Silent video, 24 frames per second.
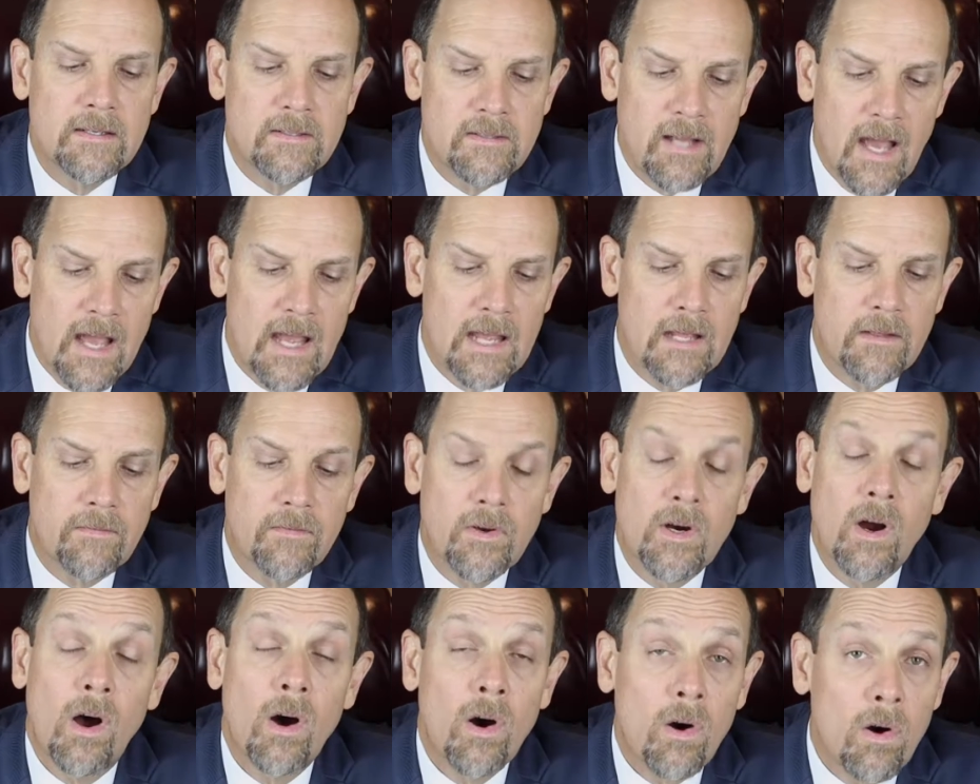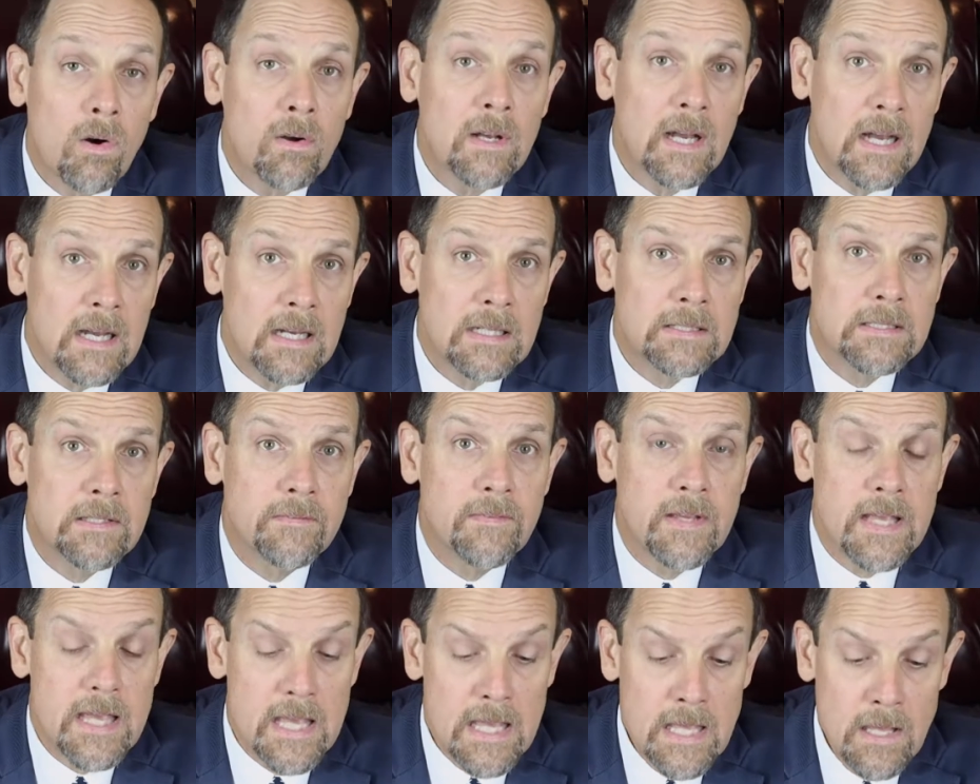take, there are all kinds of
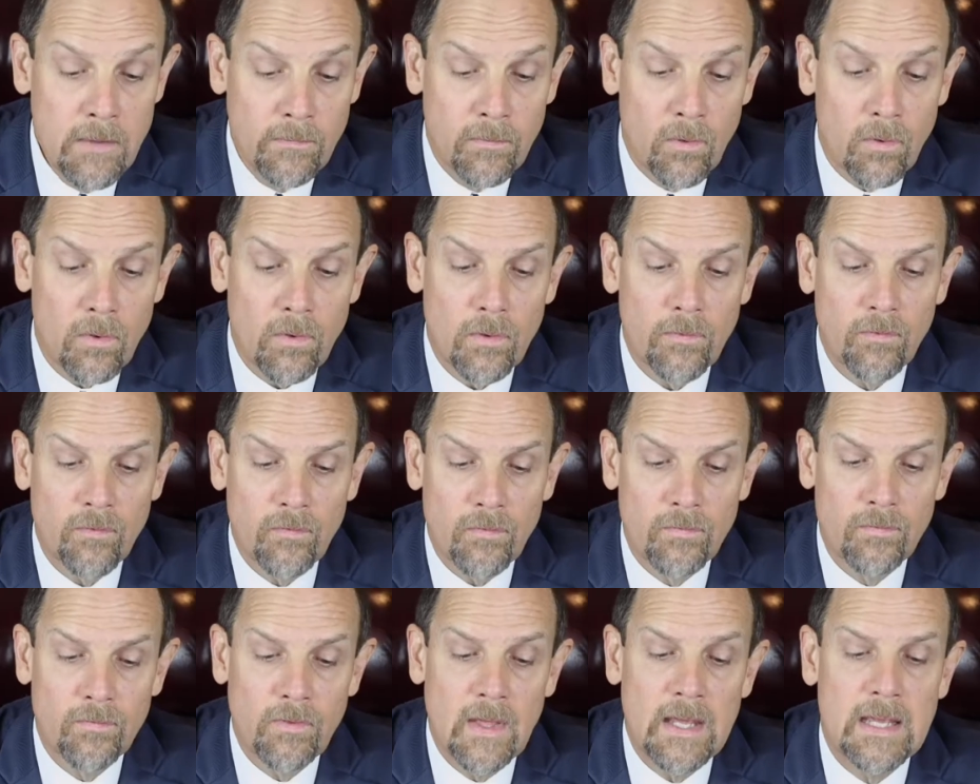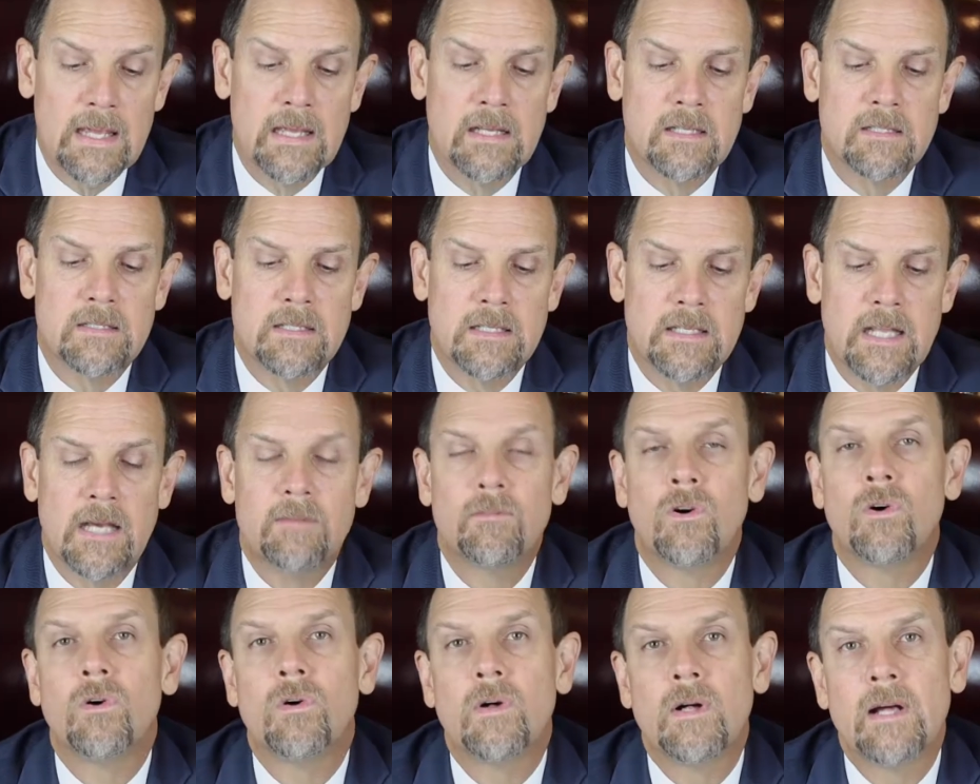evil things the
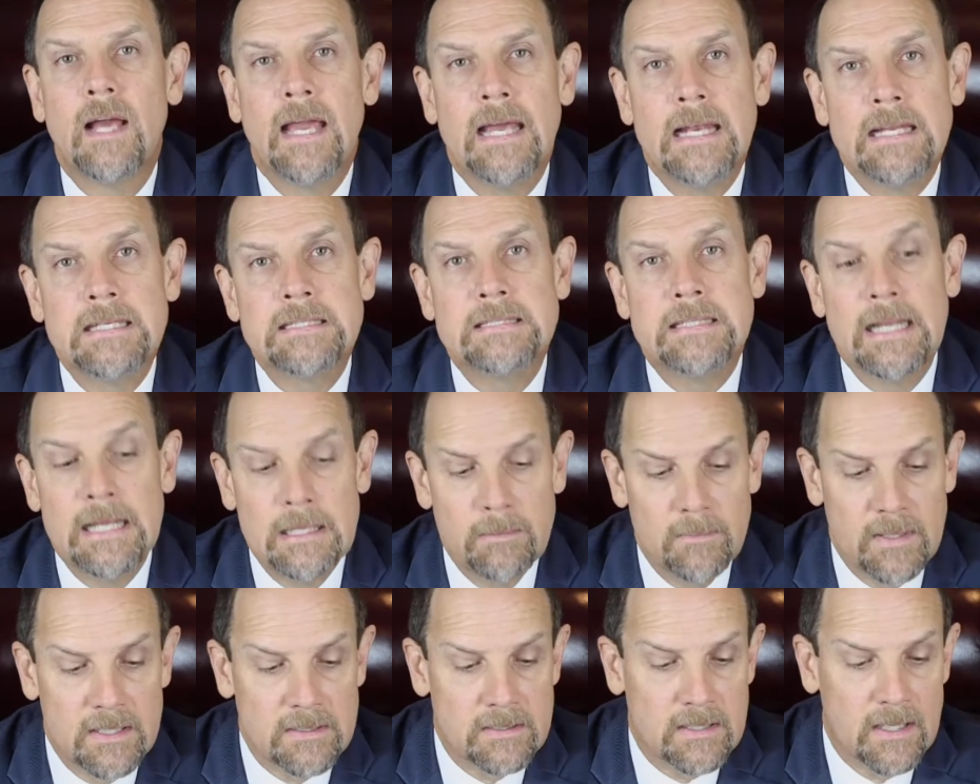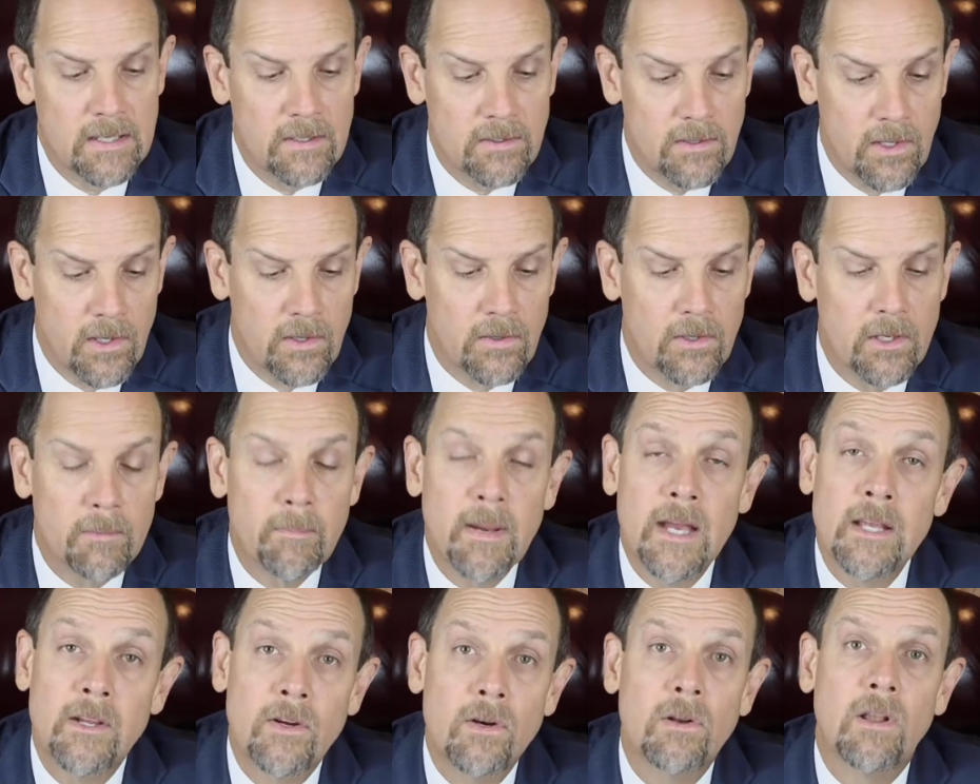devil and his demons can do to
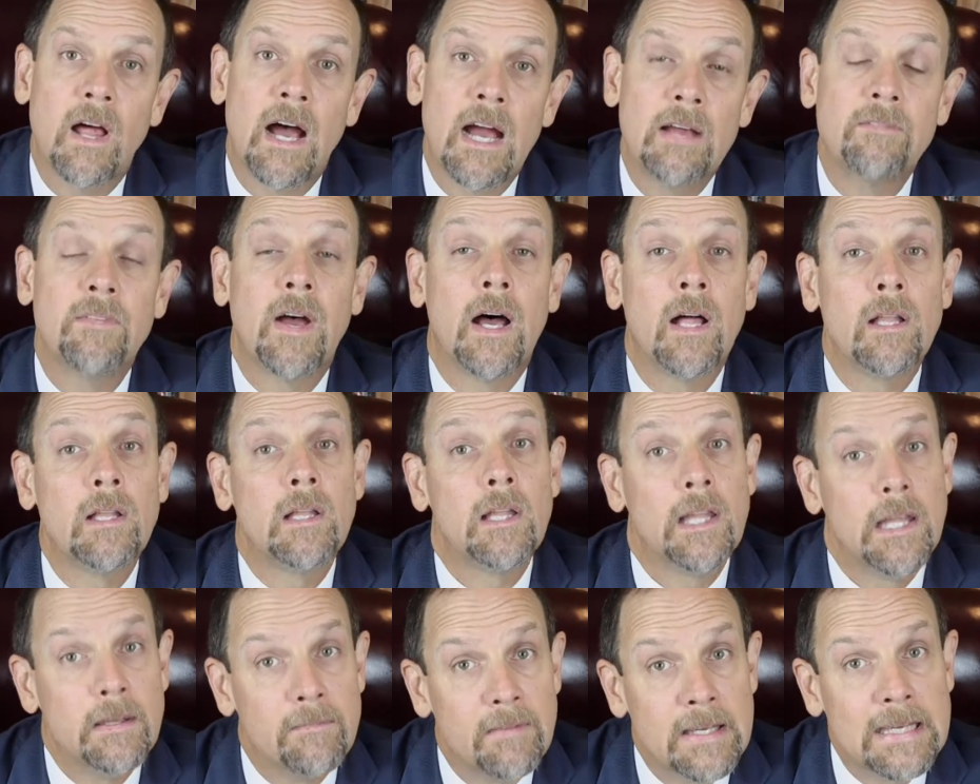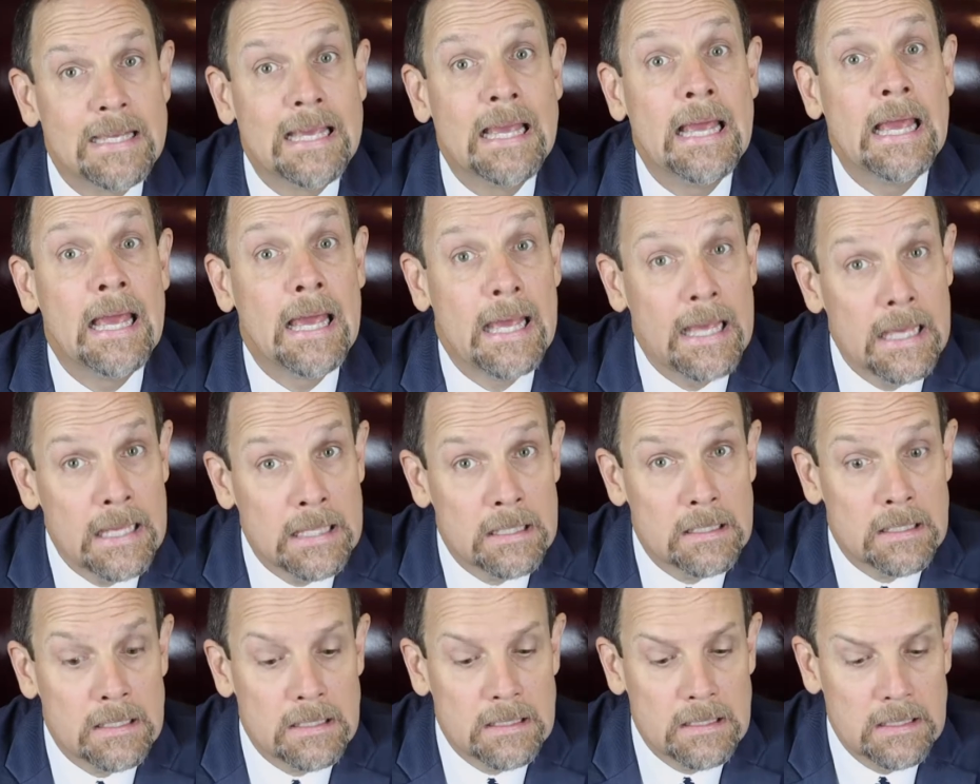make your life a living
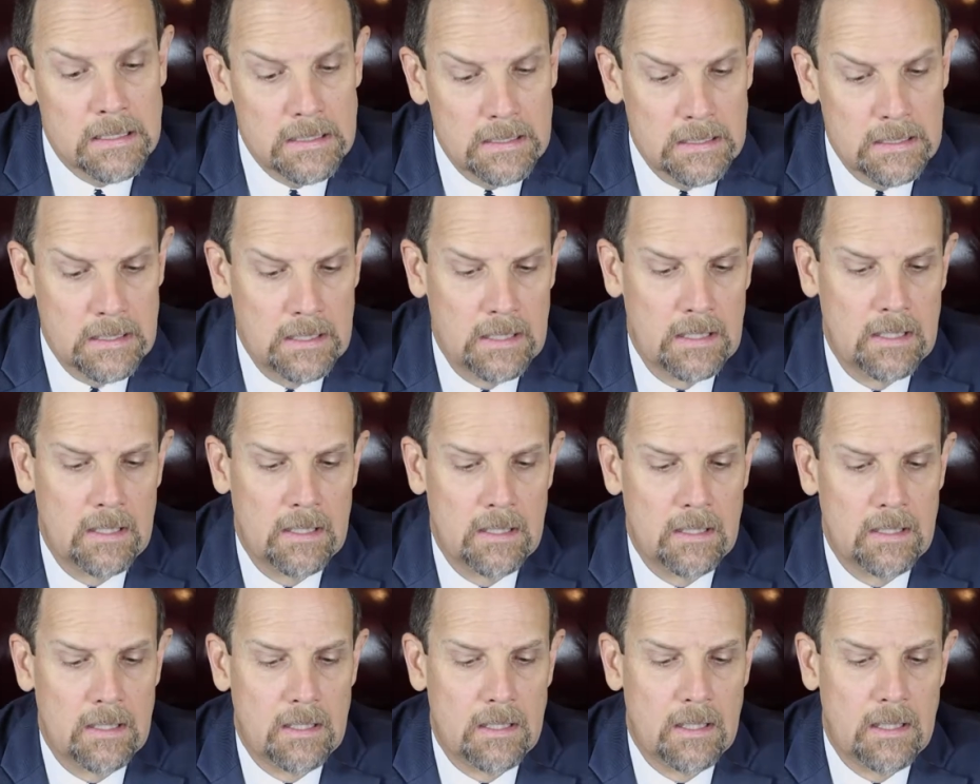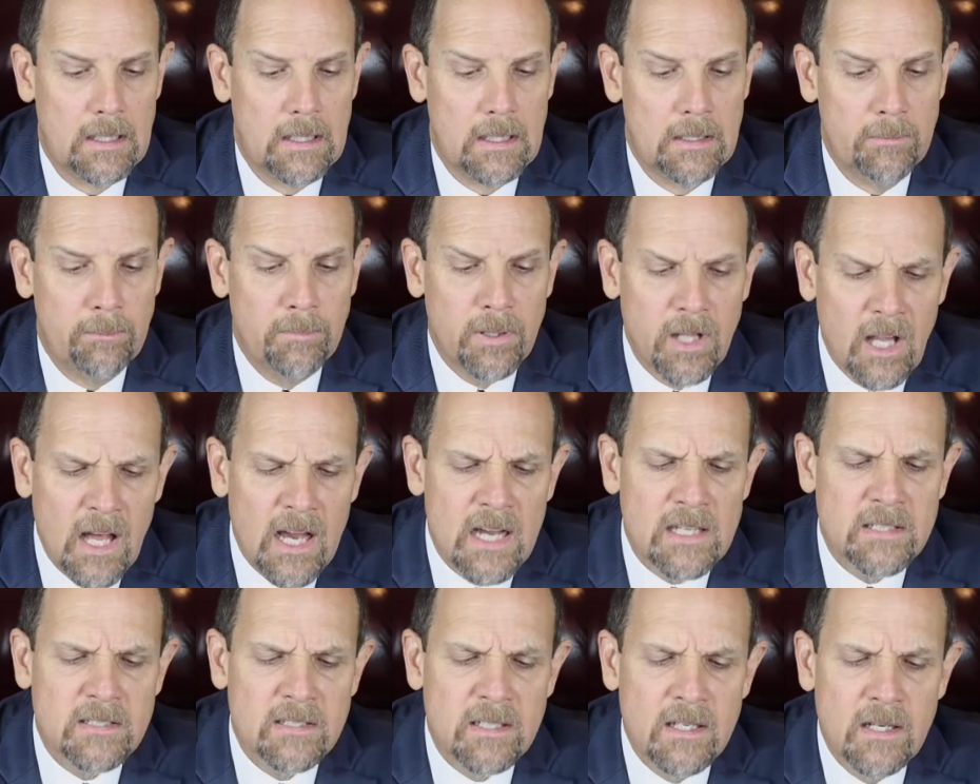hell.
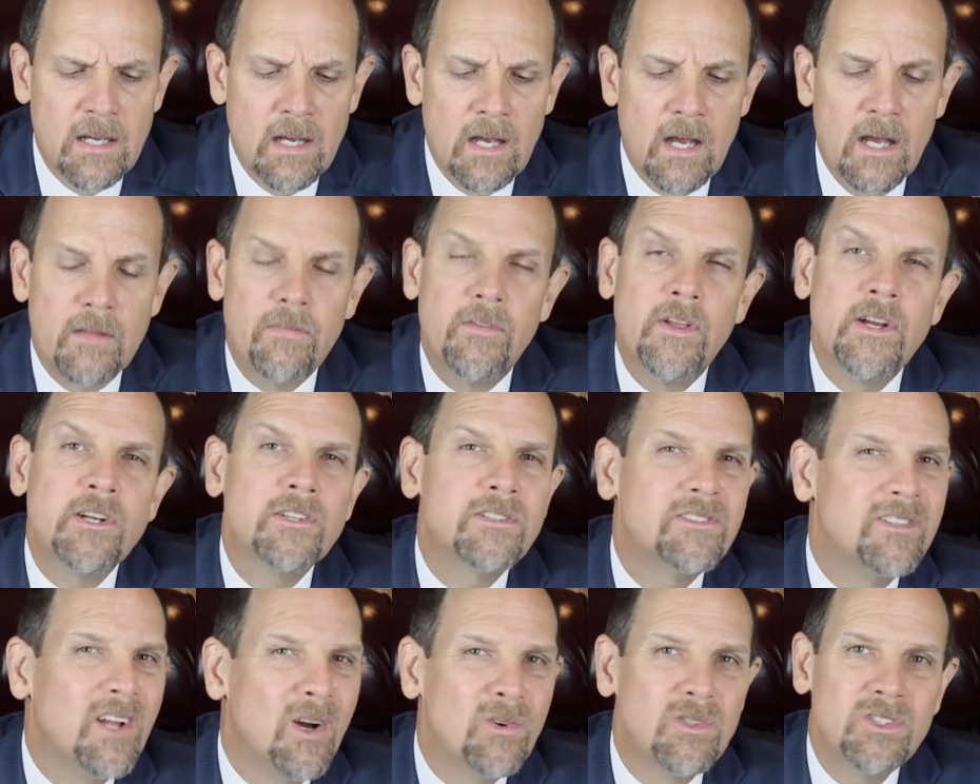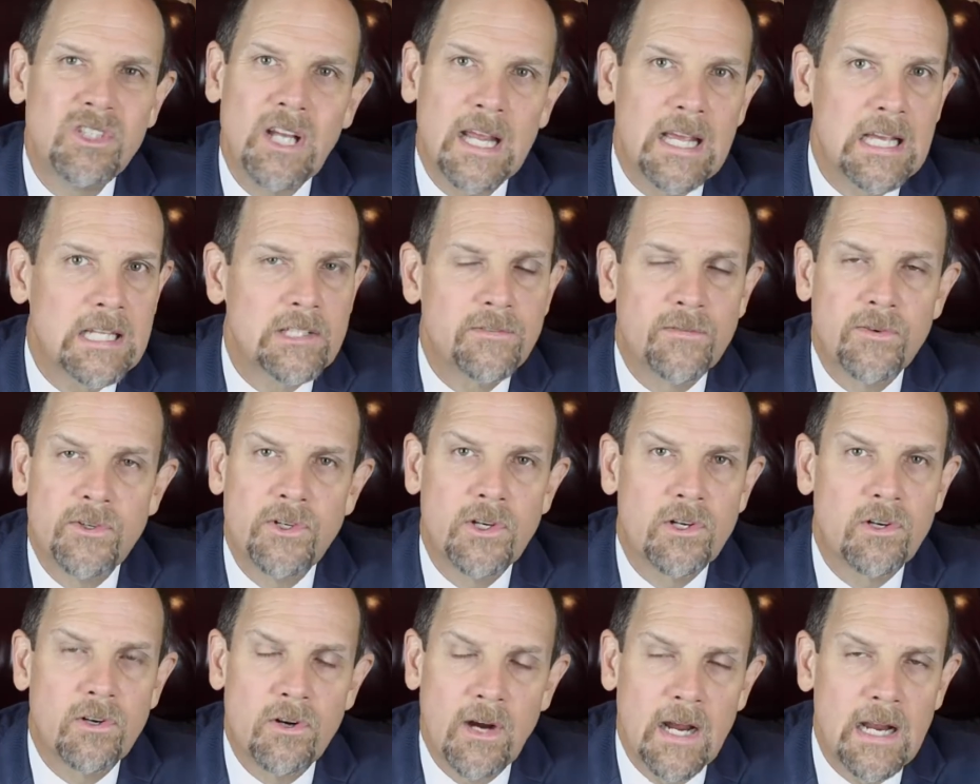Plus, there's no chance for
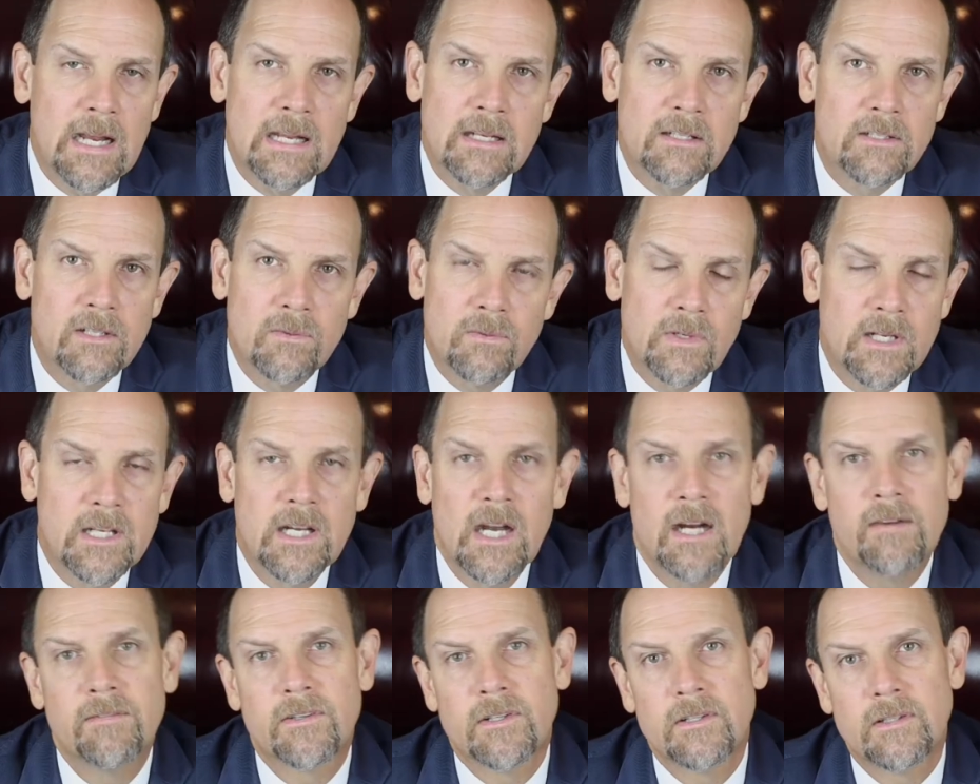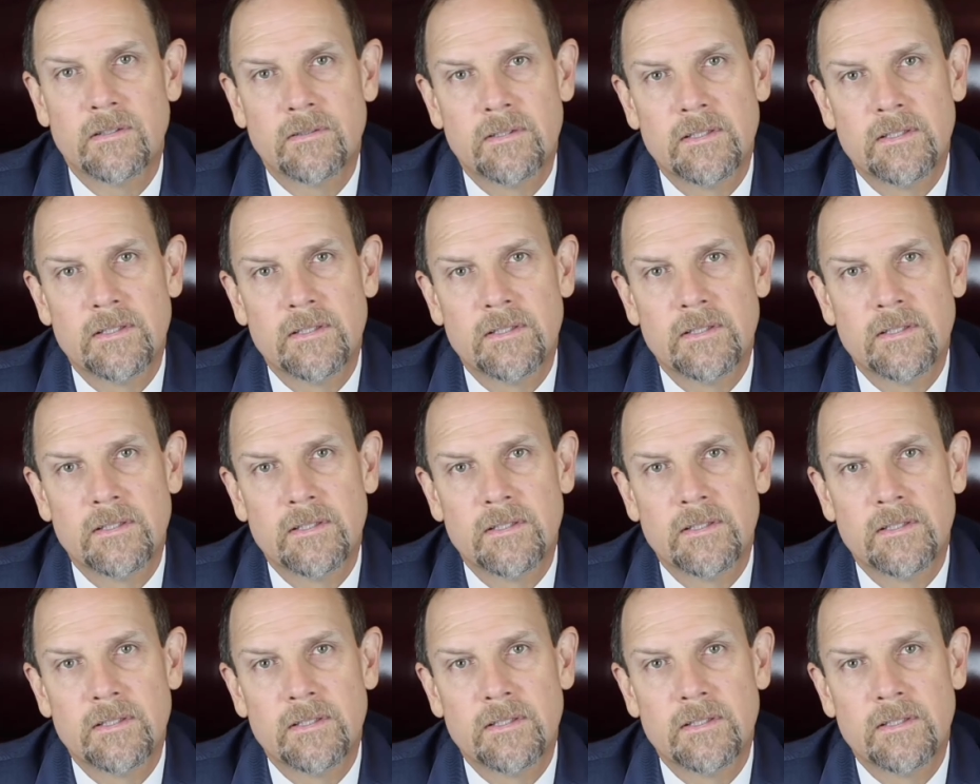your credit to recover